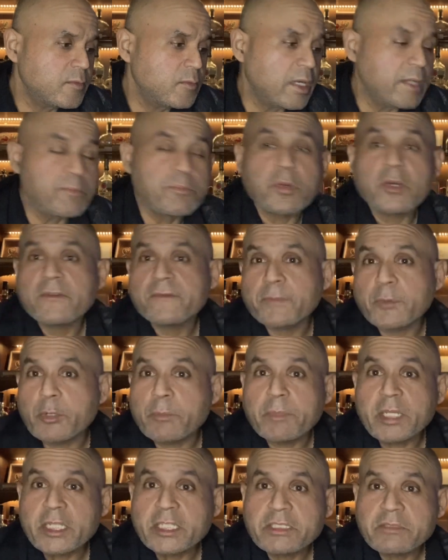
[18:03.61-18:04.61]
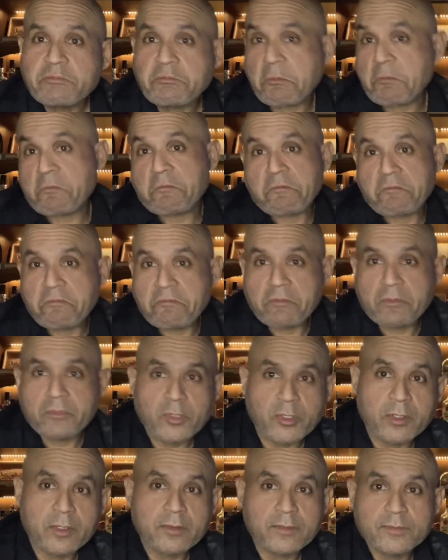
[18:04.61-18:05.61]
puff per minute,
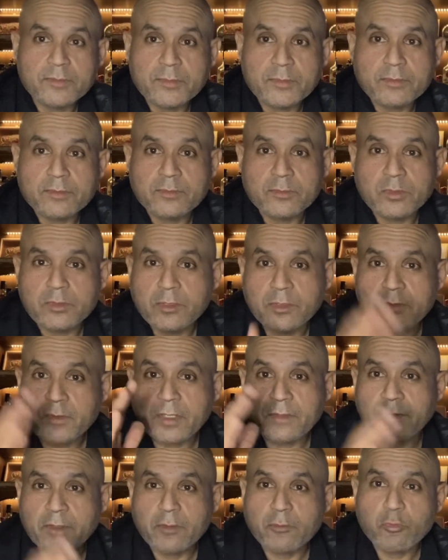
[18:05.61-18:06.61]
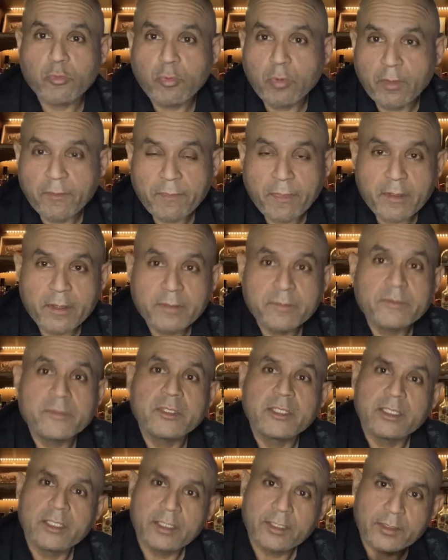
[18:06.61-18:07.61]
just as a rule of thumb,
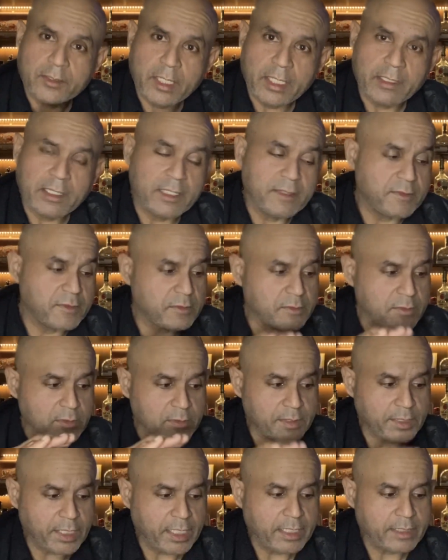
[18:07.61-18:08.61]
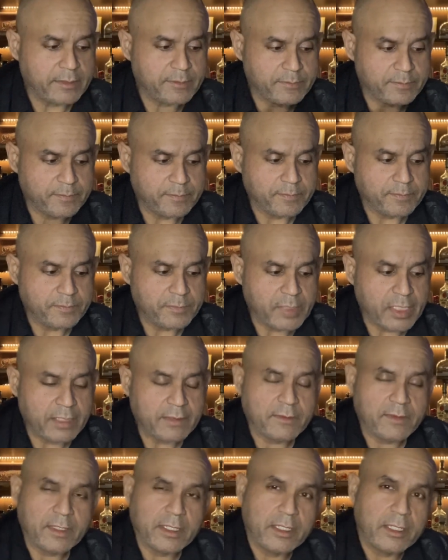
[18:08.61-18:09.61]
at least until
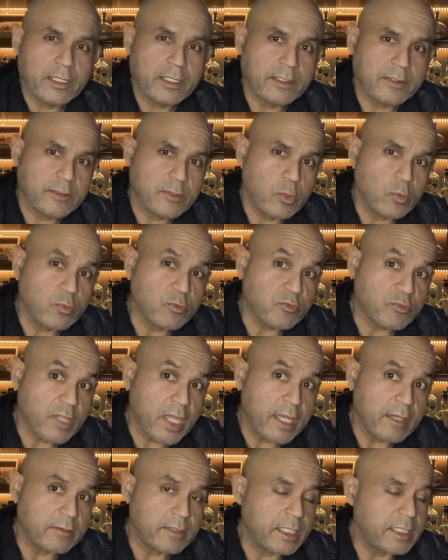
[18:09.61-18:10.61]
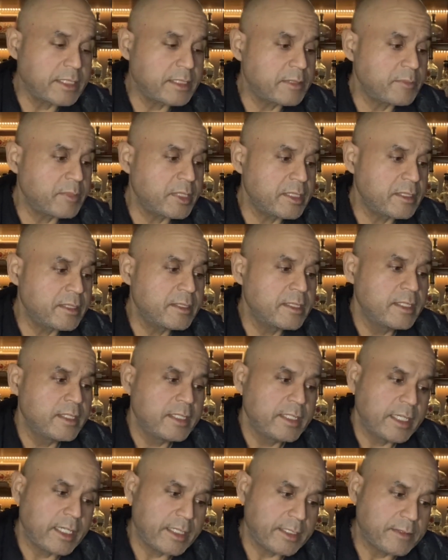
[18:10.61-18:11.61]
that cigar cools down a little bit.
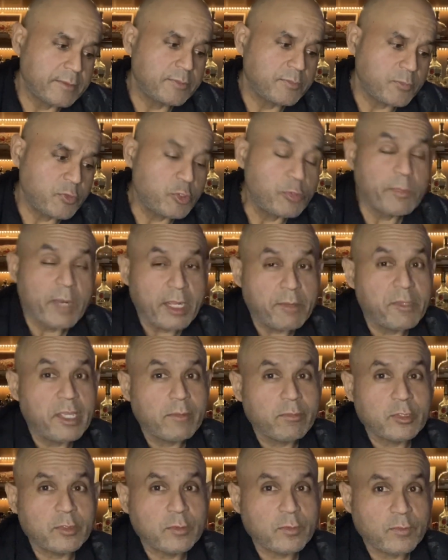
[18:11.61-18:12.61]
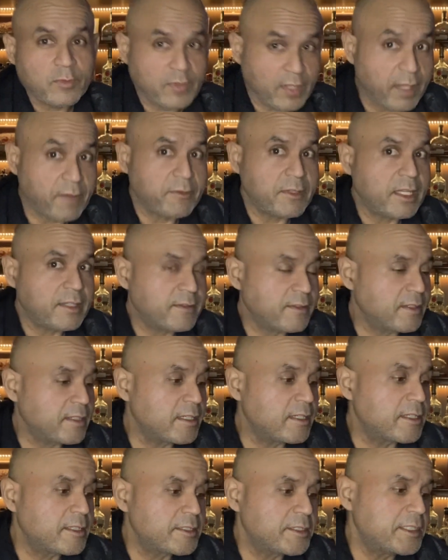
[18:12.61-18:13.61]
And you might be able to save that
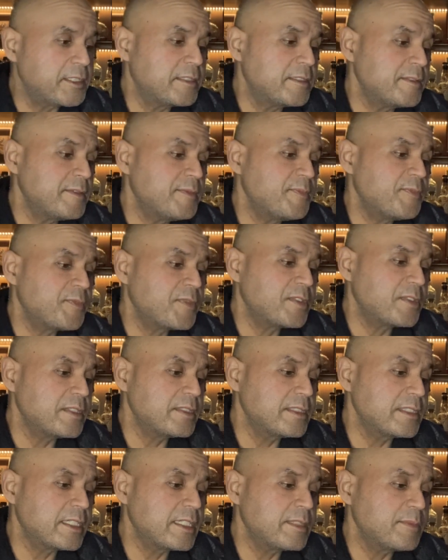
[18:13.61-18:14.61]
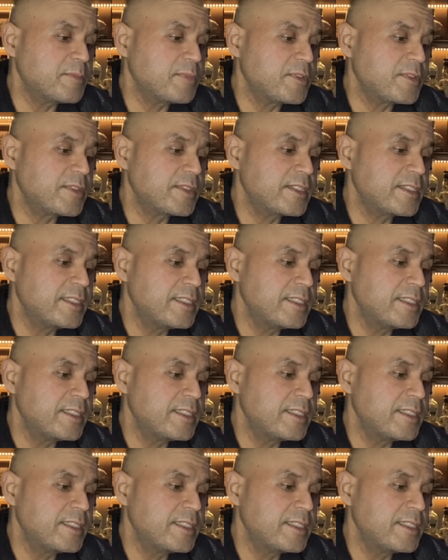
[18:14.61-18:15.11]
cigar. Sometimes